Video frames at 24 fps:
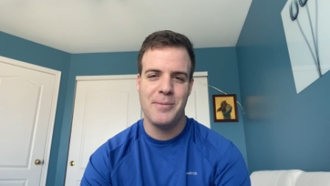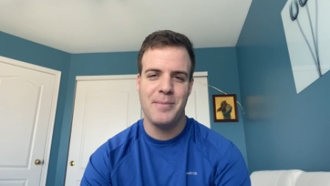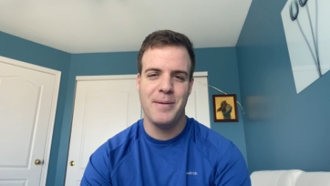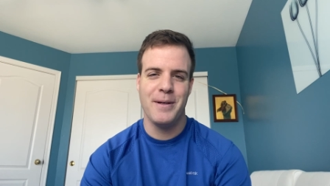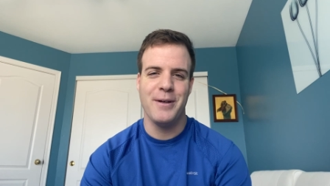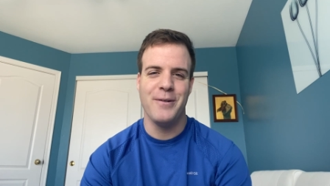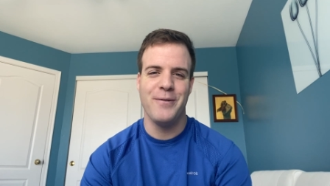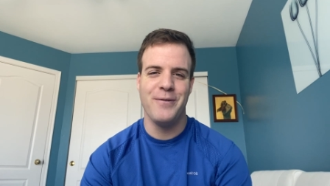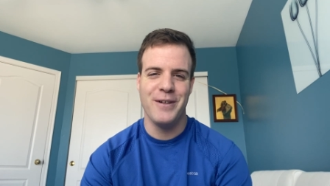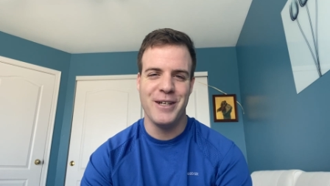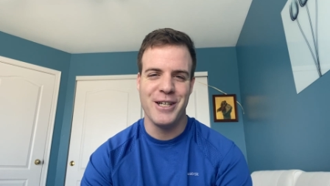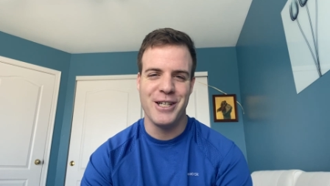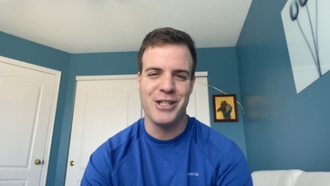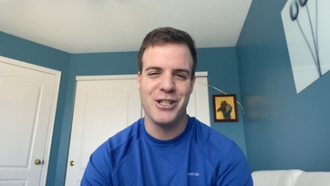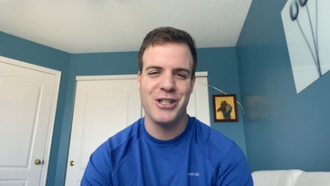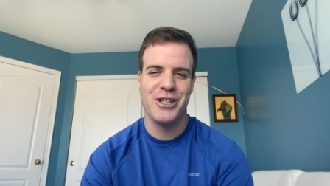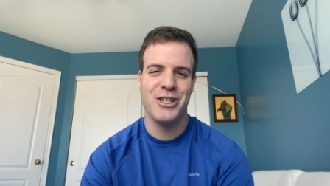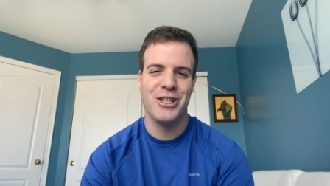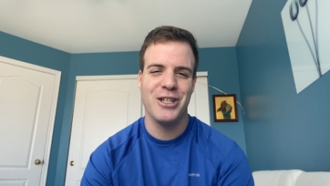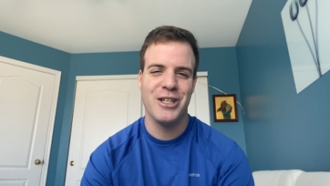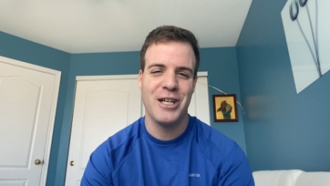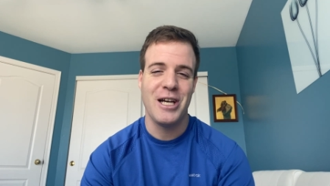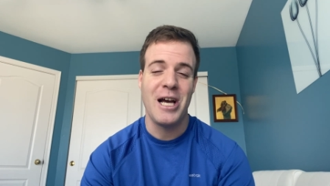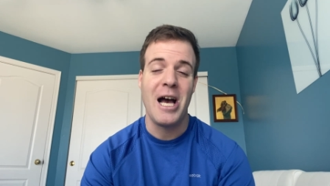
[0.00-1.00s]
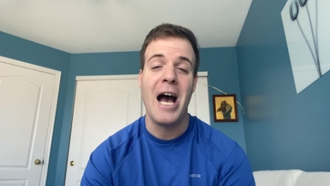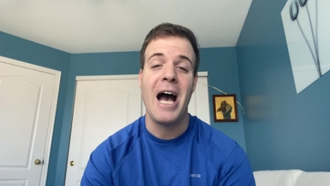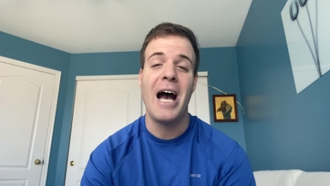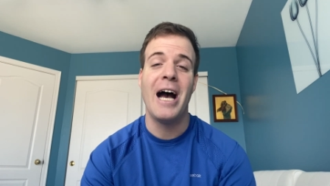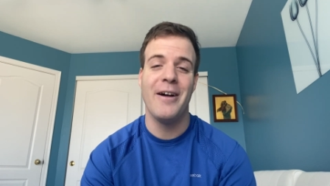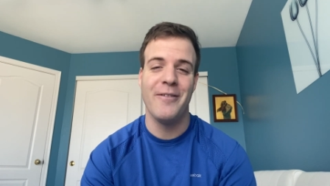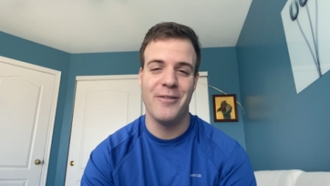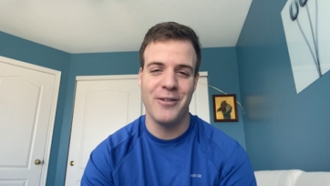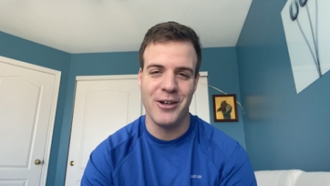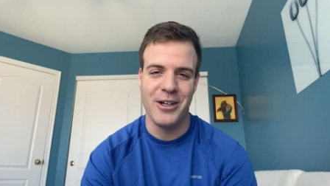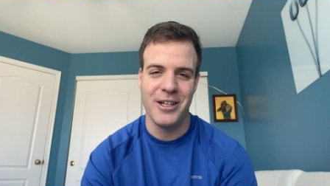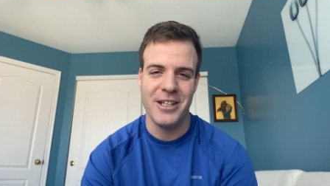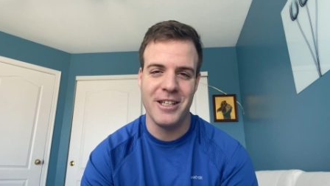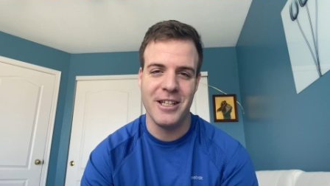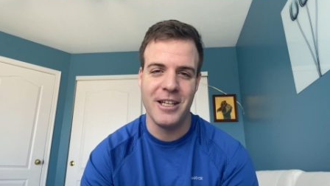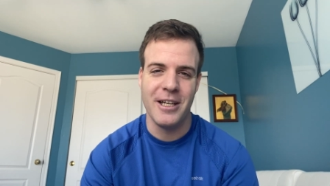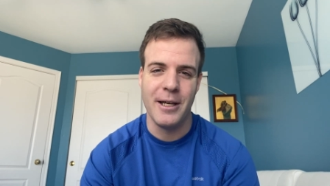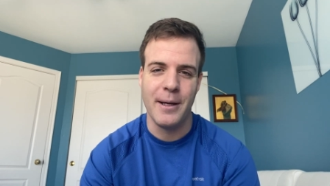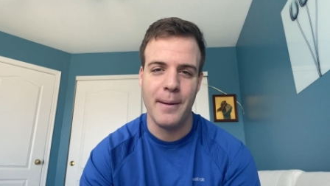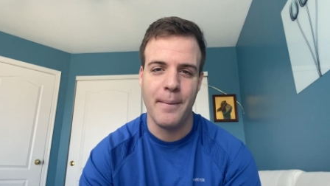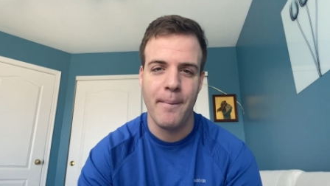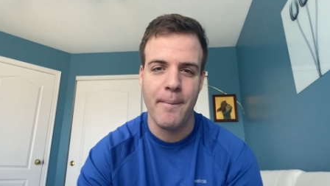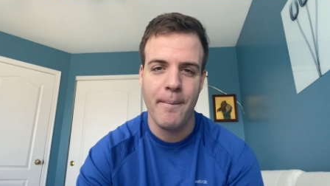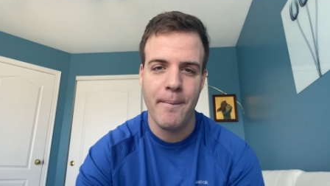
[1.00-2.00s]
big fish. Have a great
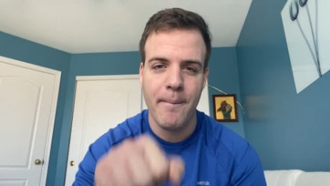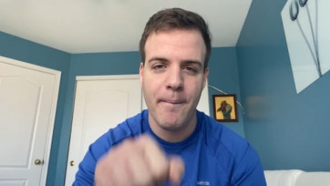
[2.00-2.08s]
day.